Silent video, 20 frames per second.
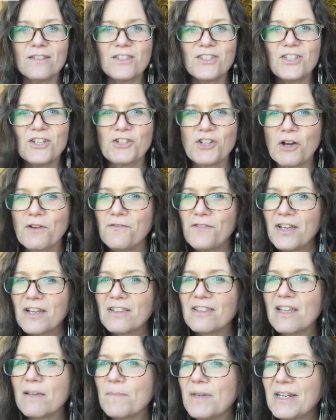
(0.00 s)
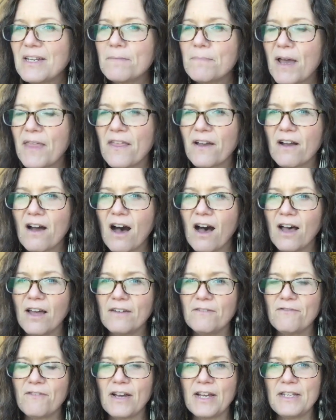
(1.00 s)
So don't feel limited by the
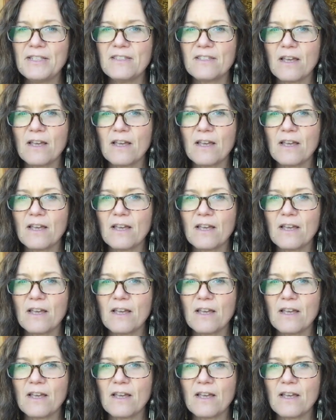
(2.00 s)
confines